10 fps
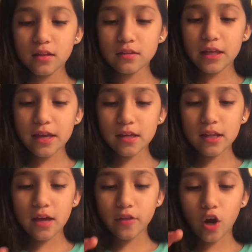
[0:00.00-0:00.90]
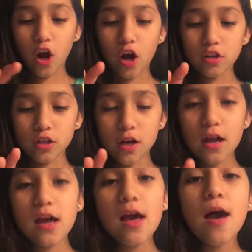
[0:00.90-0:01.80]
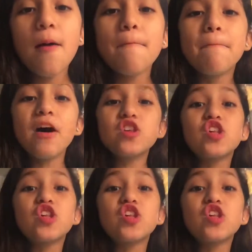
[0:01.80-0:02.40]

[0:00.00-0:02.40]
like not the color, but